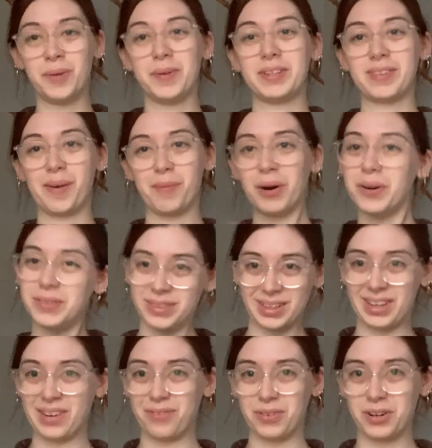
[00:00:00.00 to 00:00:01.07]
because I'm always
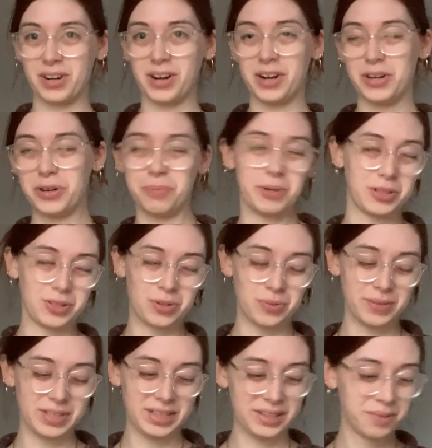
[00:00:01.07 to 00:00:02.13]
looking for new books to
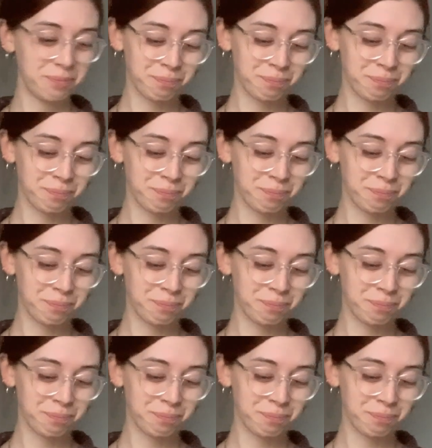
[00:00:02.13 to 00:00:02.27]
read.